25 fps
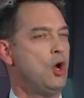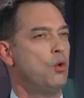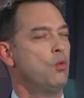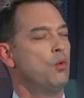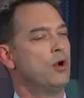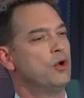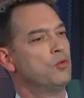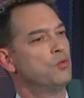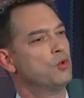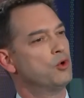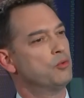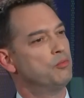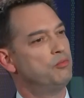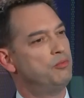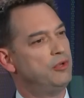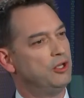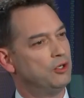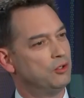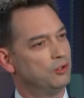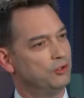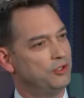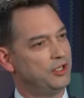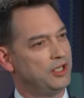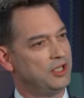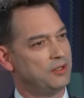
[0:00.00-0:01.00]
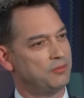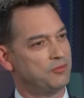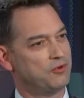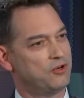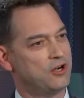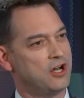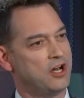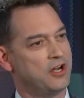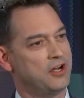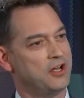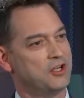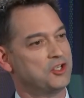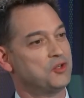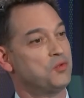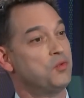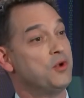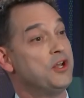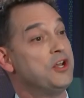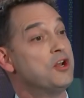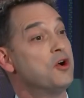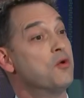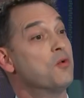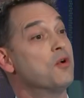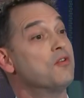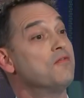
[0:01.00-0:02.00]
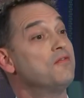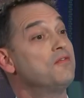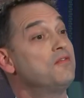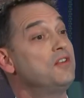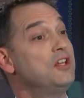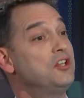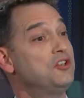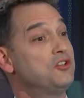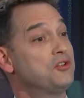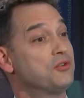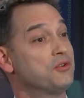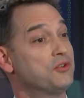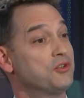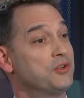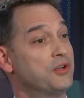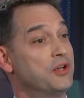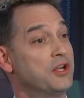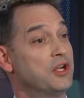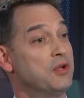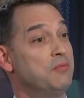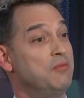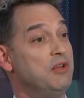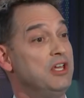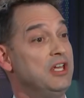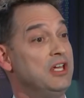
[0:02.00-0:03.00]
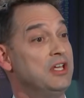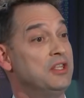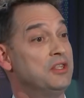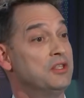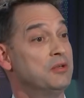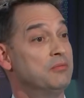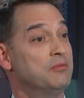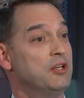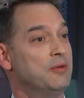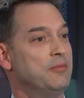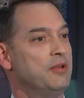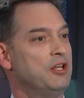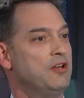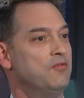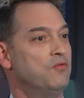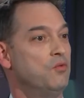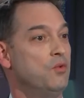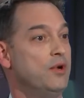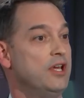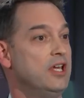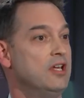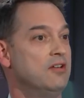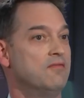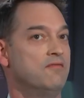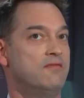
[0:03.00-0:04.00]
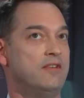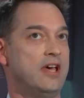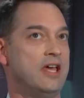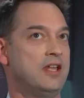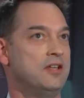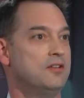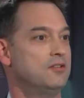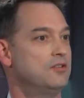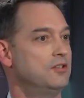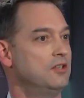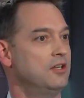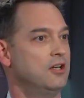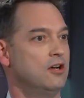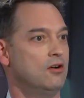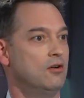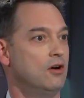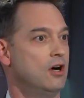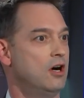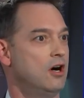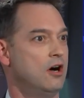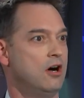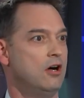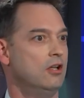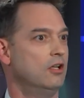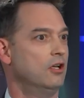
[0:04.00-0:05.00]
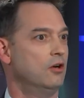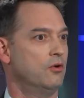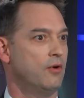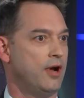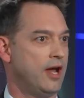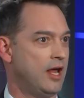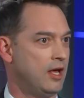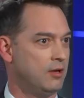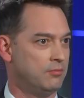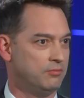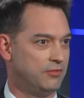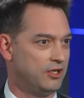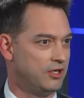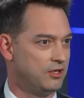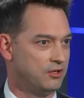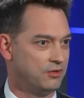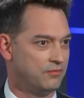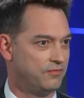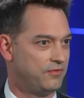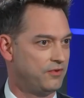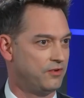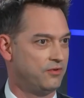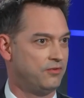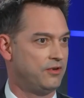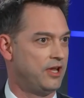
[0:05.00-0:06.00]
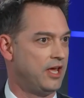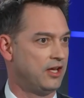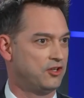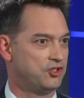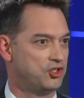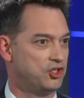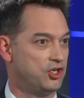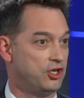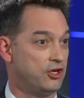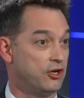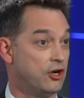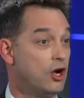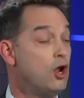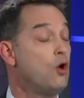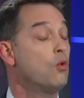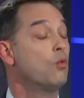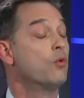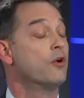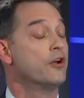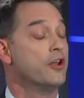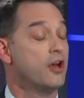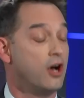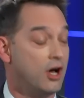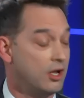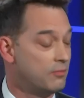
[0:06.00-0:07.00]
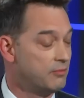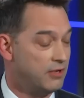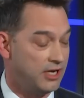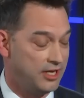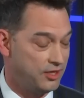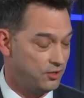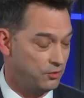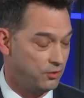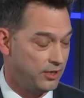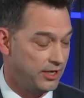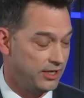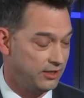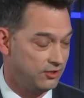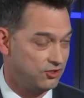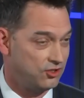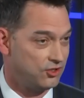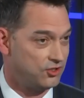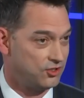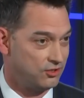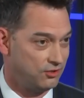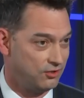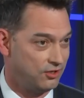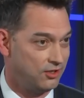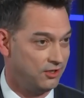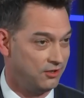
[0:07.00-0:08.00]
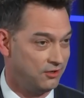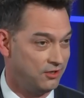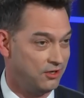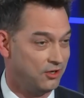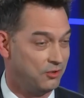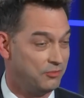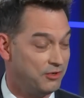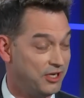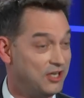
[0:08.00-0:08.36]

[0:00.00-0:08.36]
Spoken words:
When we're building products, we know what features are going to be in them. I mean, if we invent, you know, a hologram, you know, for next year, we're not, by the way, just so that you know.